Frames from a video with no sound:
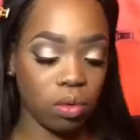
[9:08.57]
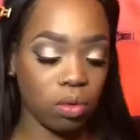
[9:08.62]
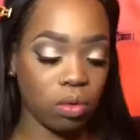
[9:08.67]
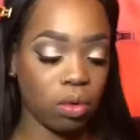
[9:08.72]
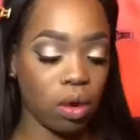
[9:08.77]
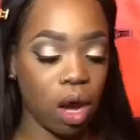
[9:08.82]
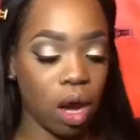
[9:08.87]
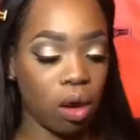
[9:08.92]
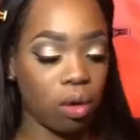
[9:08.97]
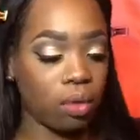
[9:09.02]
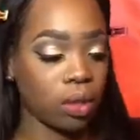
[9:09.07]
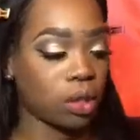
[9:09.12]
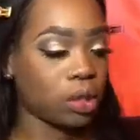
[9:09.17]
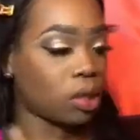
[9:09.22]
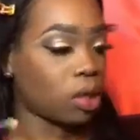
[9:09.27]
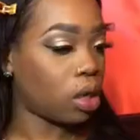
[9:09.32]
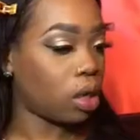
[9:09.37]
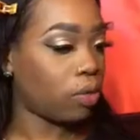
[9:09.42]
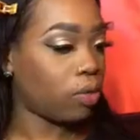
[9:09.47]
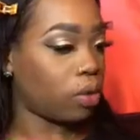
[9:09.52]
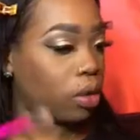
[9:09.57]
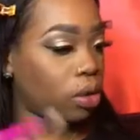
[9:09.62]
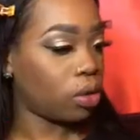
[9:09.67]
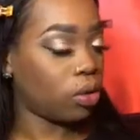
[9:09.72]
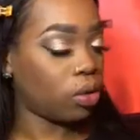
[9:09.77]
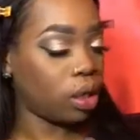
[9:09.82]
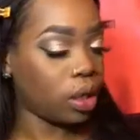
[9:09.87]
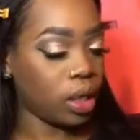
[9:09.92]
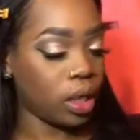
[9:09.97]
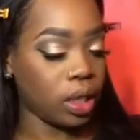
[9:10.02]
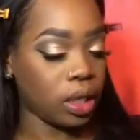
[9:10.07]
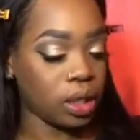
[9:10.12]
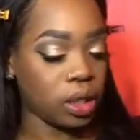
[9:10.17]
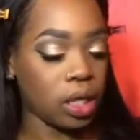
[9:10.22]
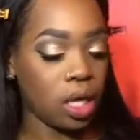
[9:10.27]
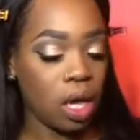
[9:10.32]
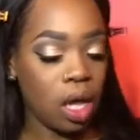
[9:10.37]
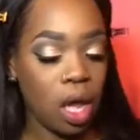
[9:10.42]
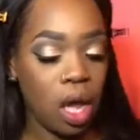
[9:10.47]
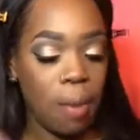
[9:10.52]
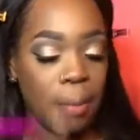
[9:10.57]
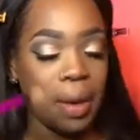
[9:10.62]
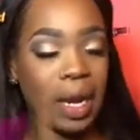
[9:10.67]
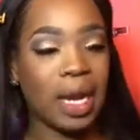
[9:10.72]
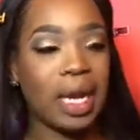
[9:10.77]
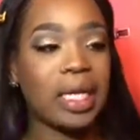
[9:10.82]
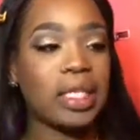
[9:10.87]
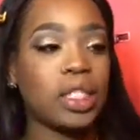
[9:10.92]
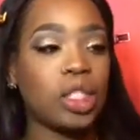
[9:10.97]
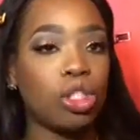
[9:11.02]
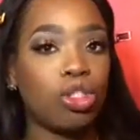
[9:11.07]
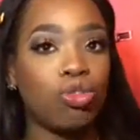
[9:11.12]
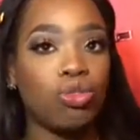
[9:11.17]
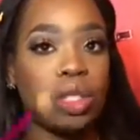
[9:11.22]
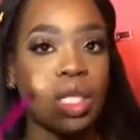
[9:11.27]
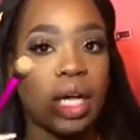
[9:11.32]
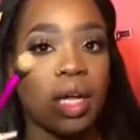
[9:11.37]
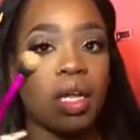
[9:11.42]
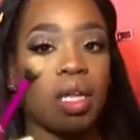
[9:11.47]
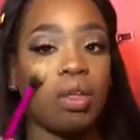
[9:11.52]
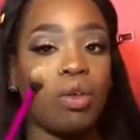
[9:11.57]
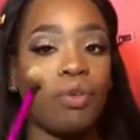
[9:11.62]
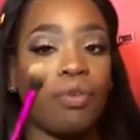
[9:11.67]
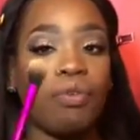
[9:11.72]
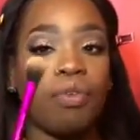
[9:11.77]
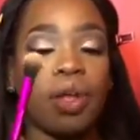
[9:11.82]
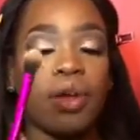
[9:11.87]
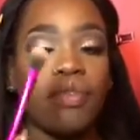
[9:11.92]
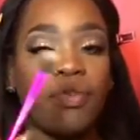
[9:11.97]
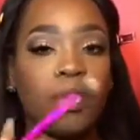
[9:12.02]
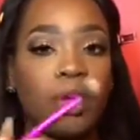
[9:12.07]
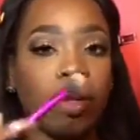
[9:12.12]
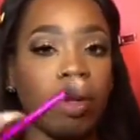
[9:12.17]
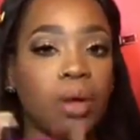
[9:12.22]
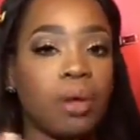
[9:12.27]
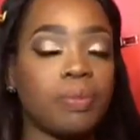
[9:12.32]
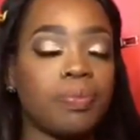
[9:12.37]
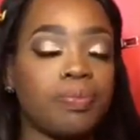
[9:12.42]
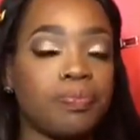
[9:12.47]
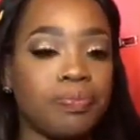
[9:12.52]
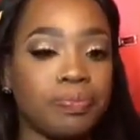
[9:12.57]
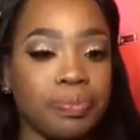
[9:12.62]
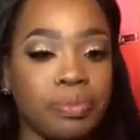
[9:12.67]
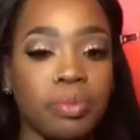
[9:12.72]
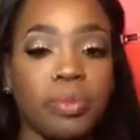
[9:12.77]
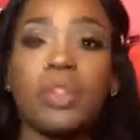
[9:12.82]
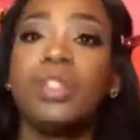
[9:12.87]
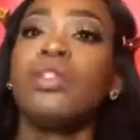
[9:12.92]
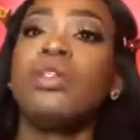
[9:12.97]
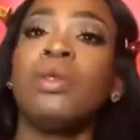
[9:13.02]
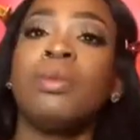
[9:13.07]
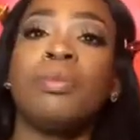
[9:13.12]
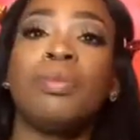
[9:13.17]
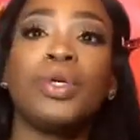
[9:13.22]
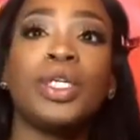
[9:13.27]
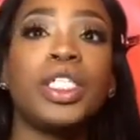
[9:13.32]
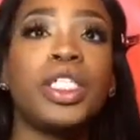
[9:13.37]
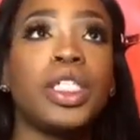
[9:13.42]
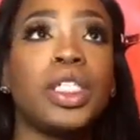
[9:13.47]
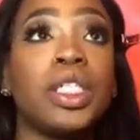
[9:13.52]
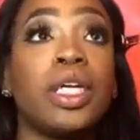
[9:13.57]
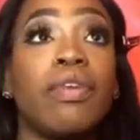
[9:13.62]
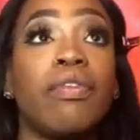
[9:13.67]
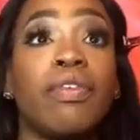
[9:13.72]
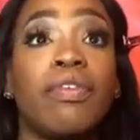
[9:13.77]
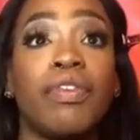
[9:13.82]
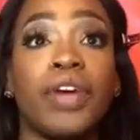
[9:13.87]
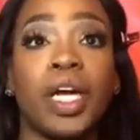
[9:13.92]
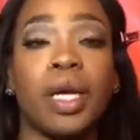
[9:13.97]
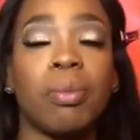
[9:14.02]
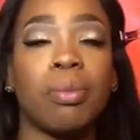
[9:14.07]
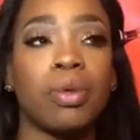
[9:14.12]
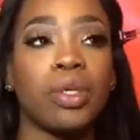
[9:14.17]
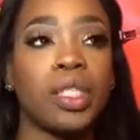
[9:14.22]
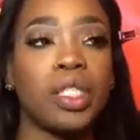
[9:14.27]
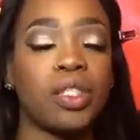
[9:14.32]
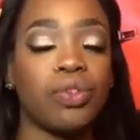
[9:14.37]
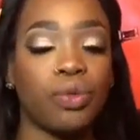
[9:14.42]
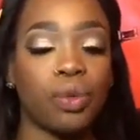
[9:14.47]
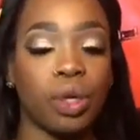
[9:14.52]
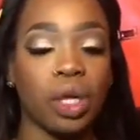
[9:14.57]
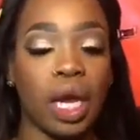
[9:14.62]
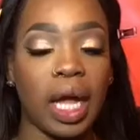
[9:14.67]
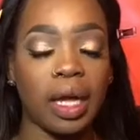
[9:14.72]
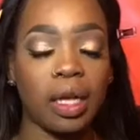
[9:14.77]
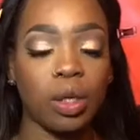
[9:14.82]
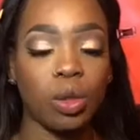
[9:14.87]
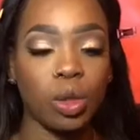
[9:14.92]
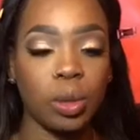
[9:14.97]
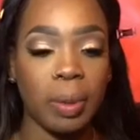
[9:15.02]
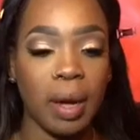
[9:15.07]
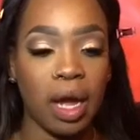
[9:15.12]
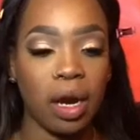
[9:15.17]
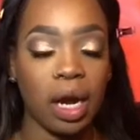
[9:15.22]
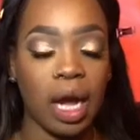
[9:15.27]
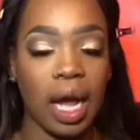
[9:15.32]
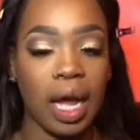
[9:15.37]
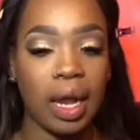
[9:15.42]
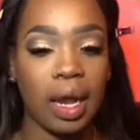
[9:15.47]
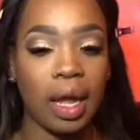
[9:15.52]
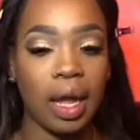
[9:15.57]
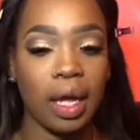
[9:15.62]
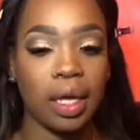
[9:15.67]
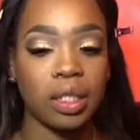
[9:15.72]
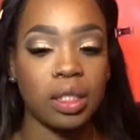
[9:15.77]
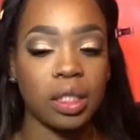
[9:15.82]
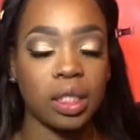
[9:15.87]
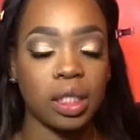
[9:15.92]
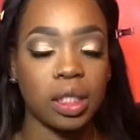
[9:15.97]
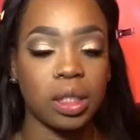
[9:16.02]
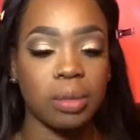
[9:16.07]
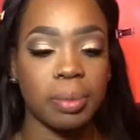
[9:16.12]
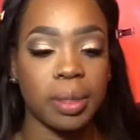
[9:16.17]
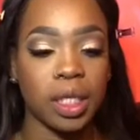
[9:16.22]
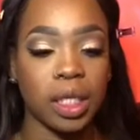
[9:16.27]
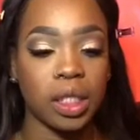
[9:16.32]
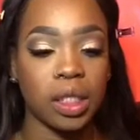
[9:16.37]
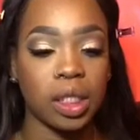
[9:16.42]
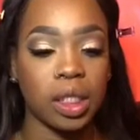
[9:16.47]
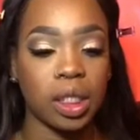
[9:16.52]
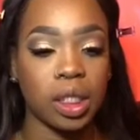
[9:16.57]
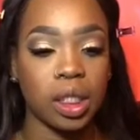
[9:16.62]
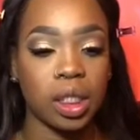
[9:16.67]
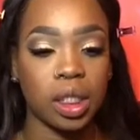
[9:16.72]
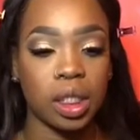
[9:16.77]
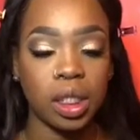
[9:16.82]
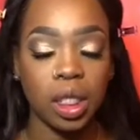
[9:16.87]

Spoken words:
I always start off with a little less, but I like to use like a little fluffier brush instead of a fan brush for like loose powder highlight, just because